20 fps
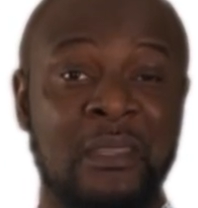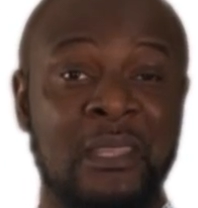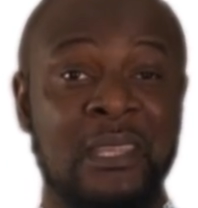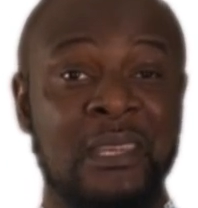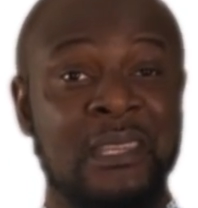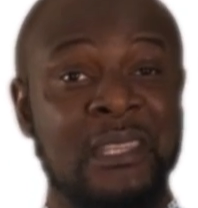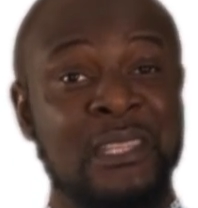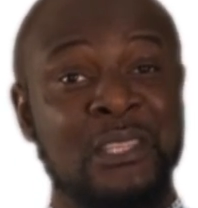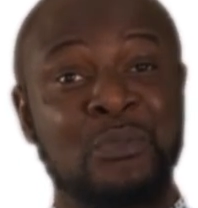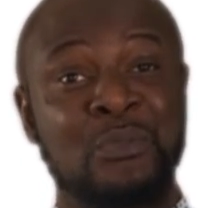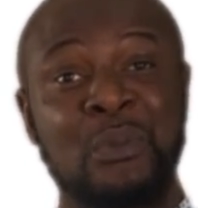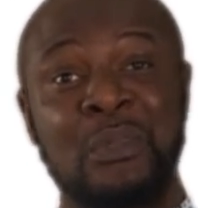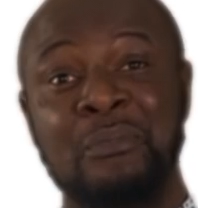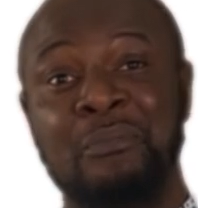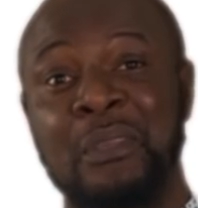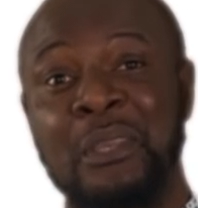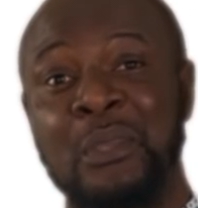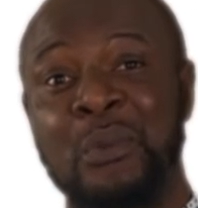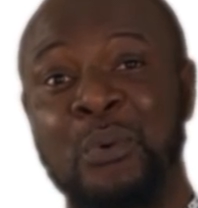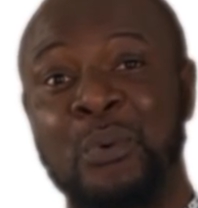In this quick
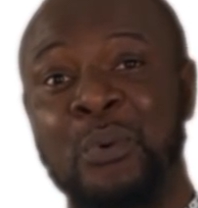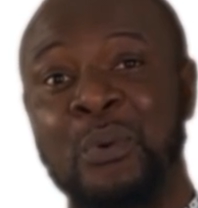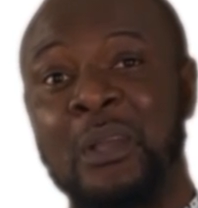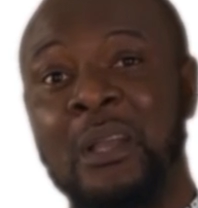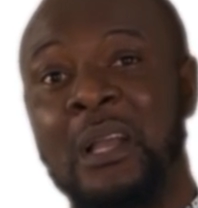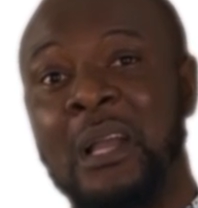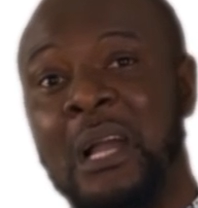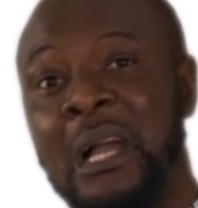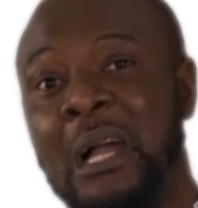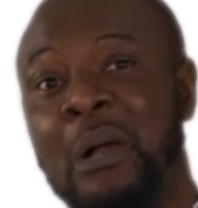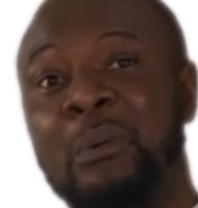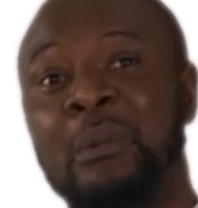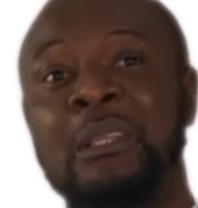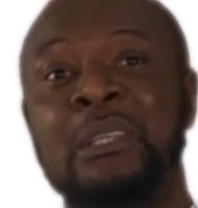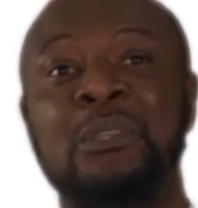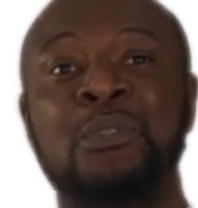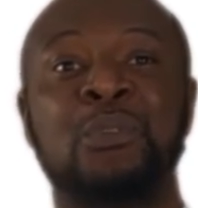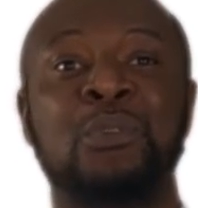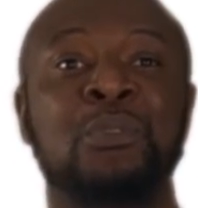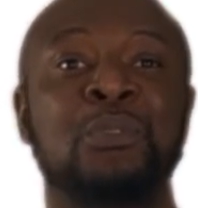video, I will
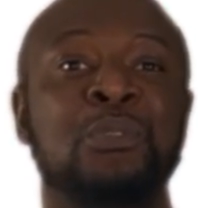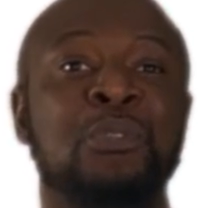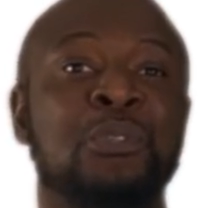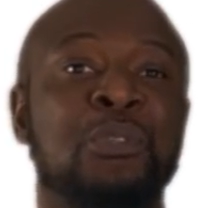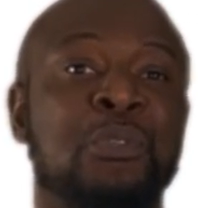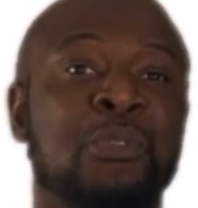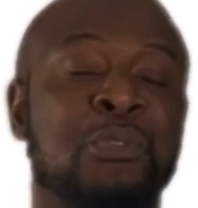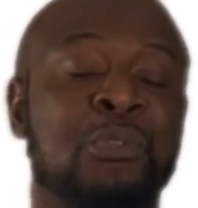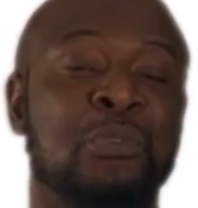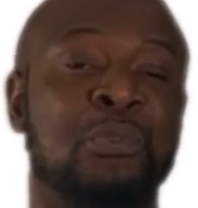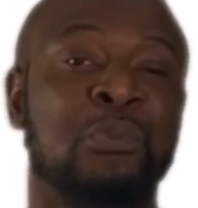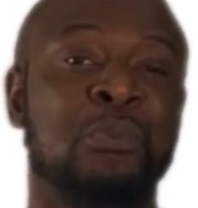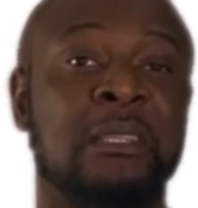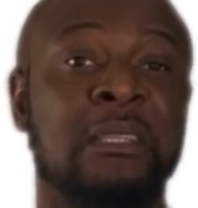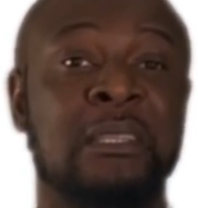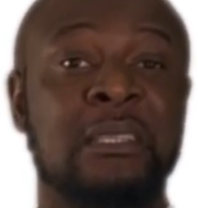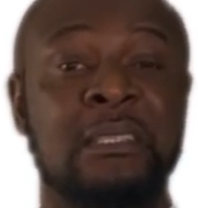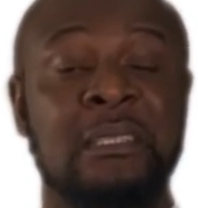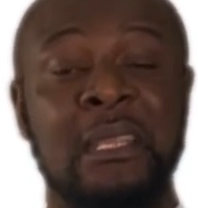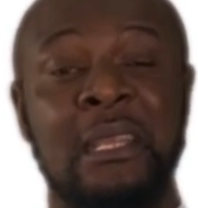introduce you to the
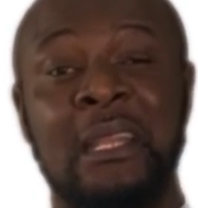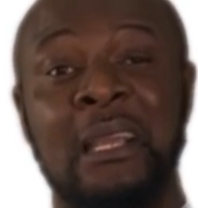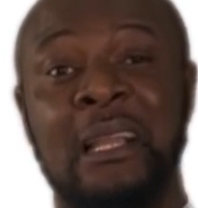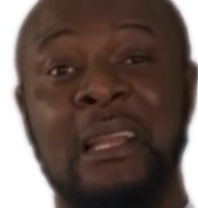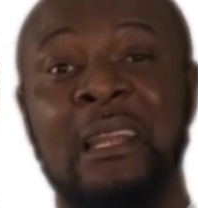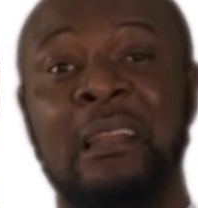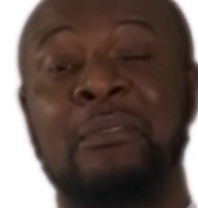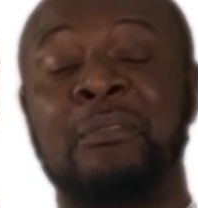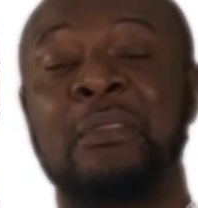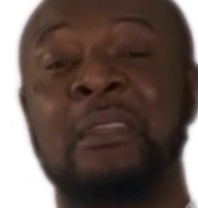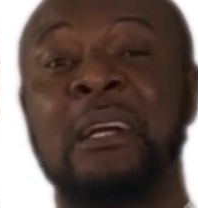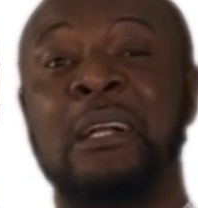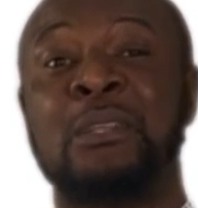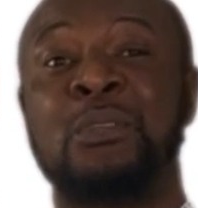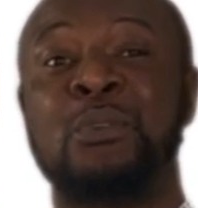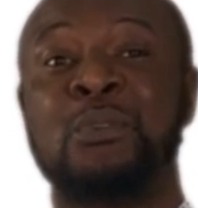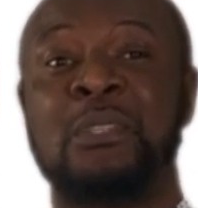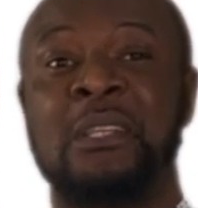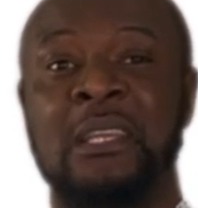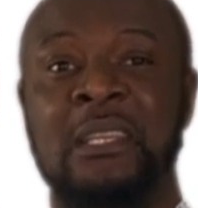Stata graphical
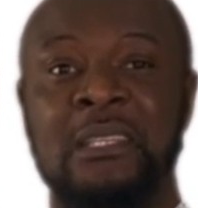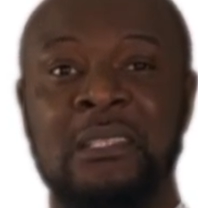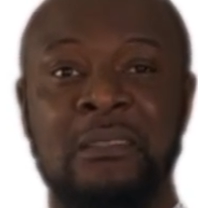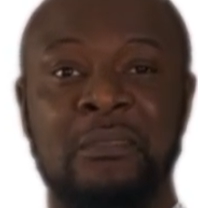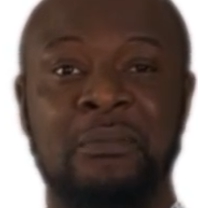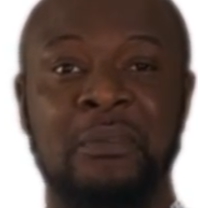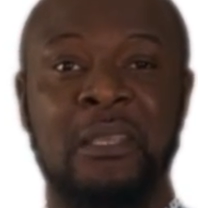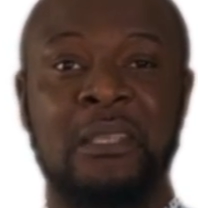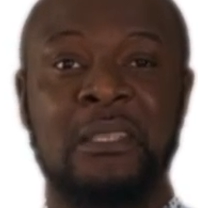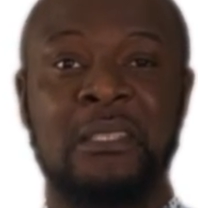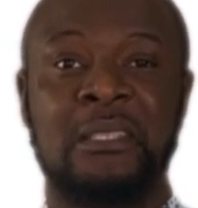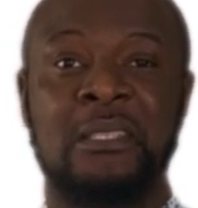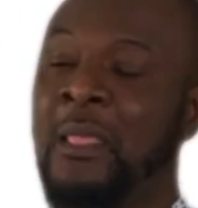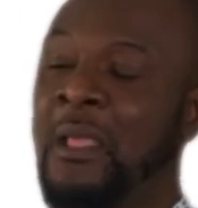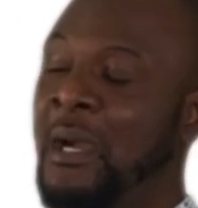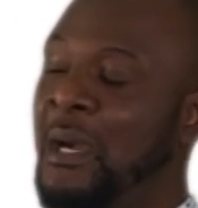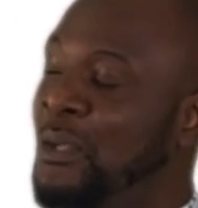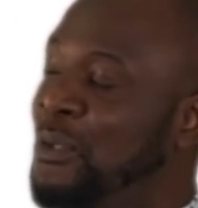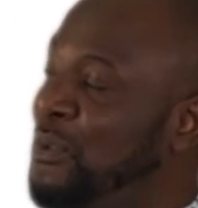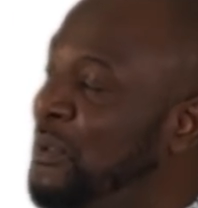user interface,
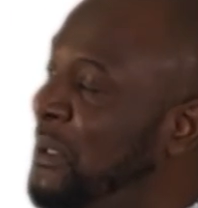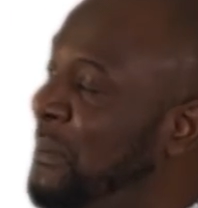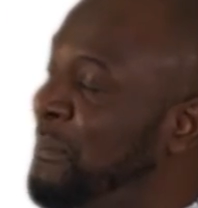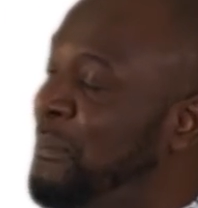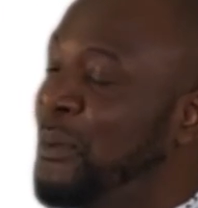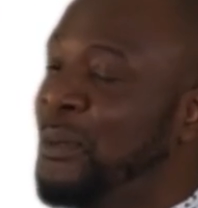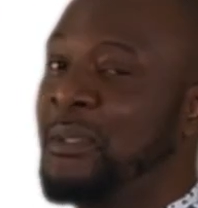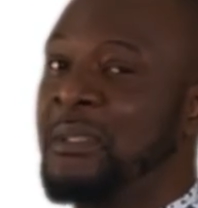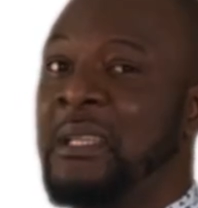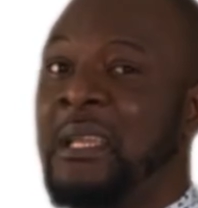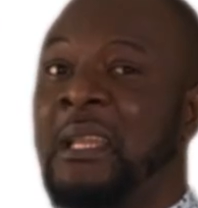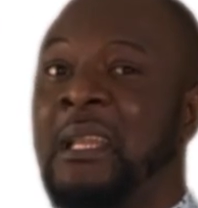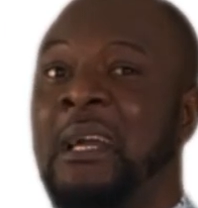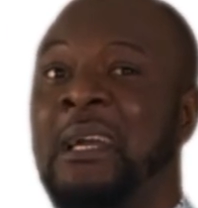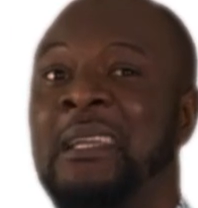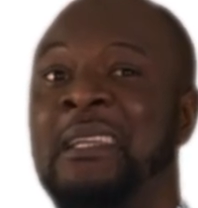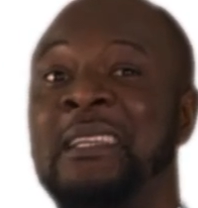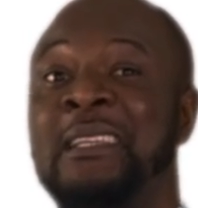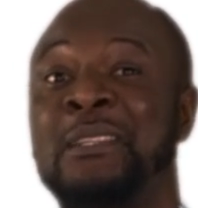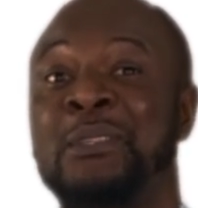how to import data
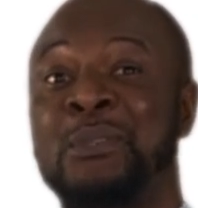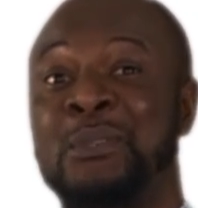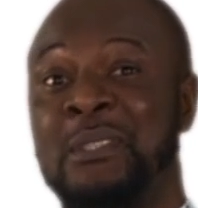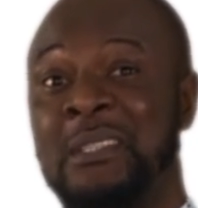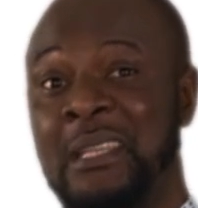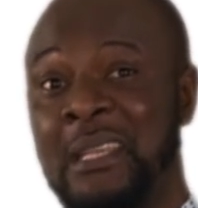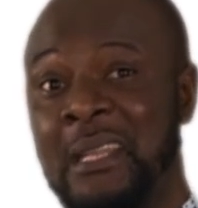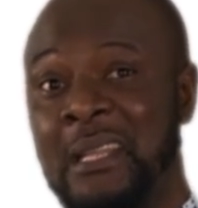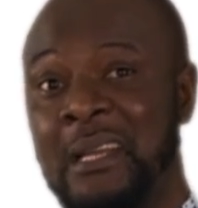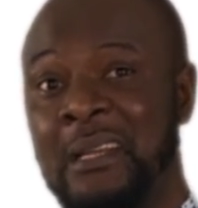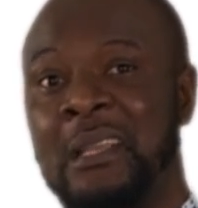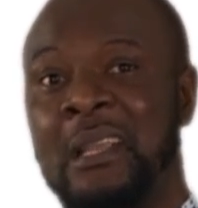into Stata,